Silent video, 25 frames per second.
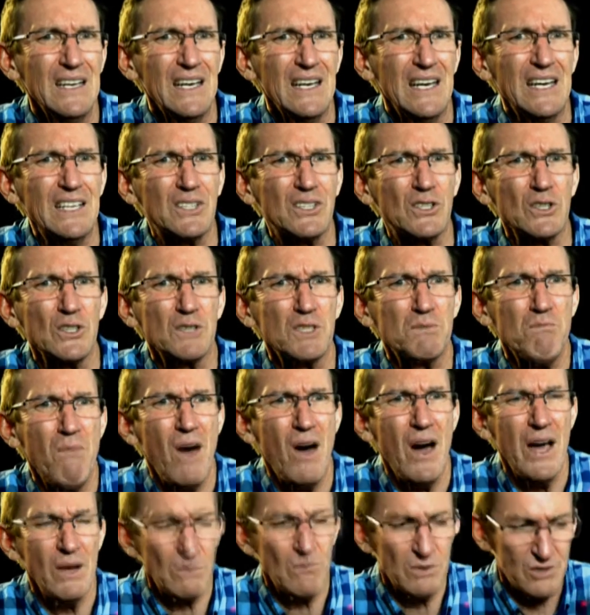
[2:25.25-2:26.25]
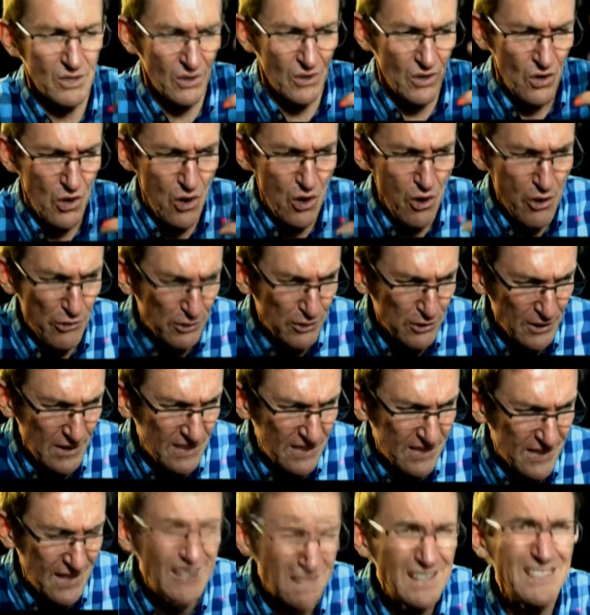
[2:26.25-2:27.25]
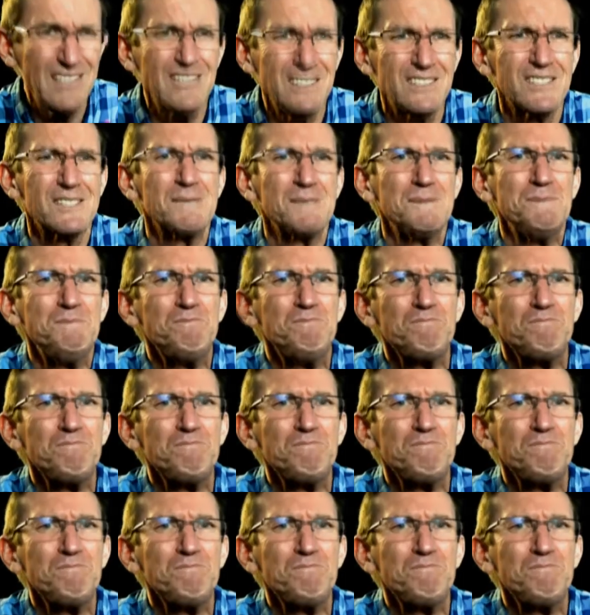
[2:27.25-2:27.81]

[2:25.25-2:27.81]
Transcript: Esau's mind was on earthly things,